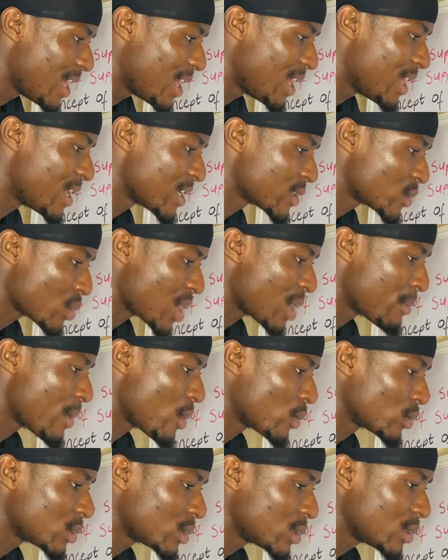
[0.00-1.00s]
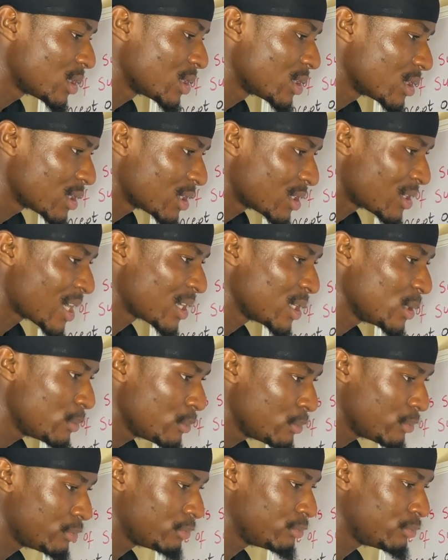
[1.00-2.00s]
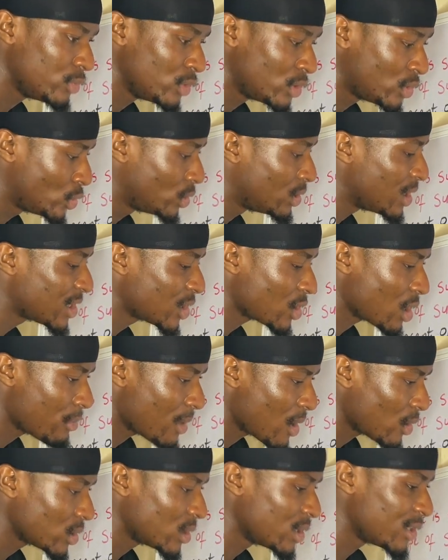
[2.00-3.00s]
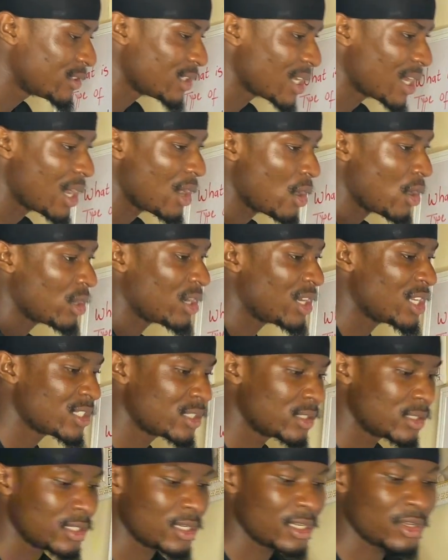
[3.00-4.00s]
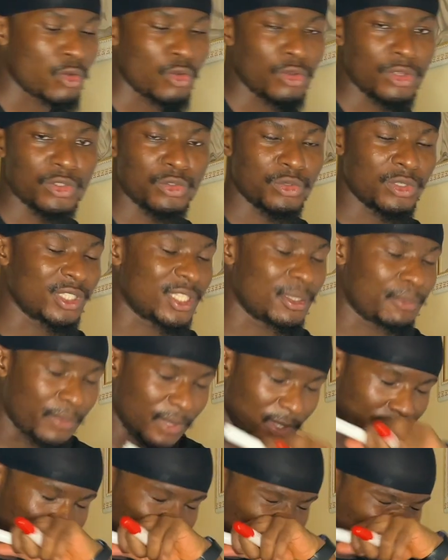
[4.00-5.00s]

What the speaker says: Let's talk about rally. Let's talk about it. Let's go into it deeply.